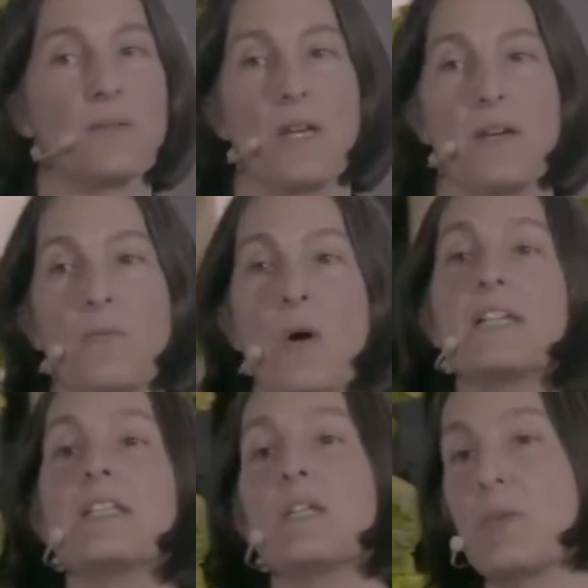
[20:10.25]
one
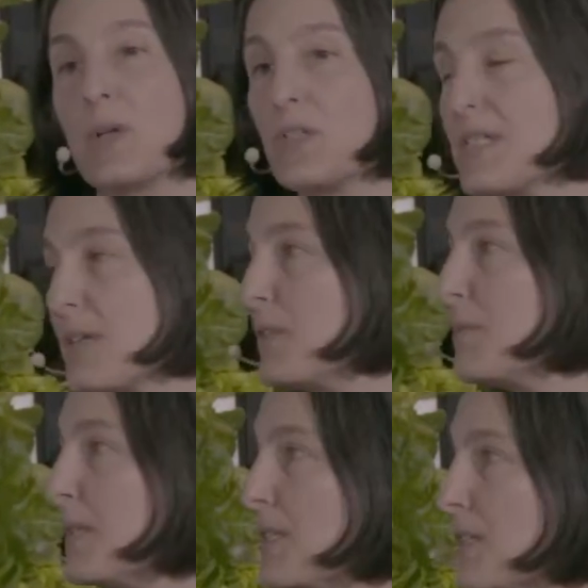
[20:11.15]
of the approaches that
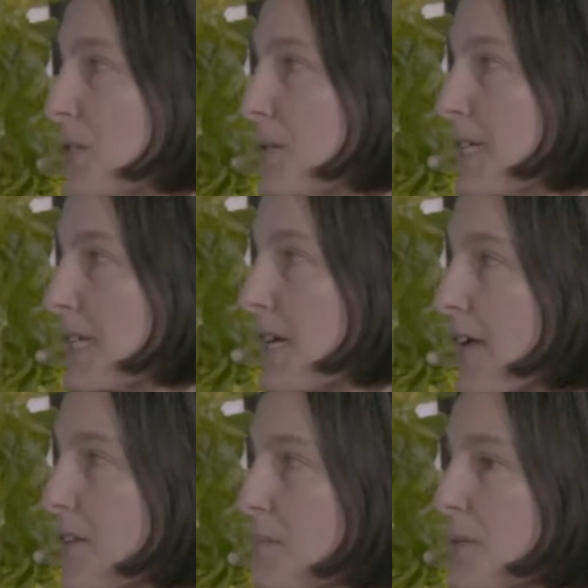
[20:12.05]
we've been doing in
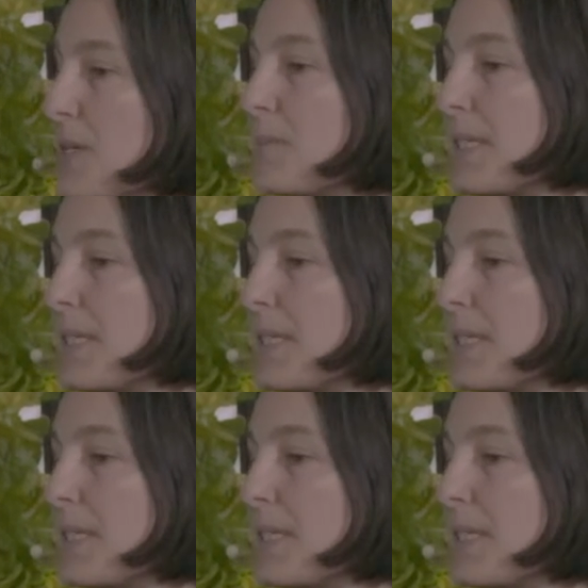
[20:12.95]
Gothenburg,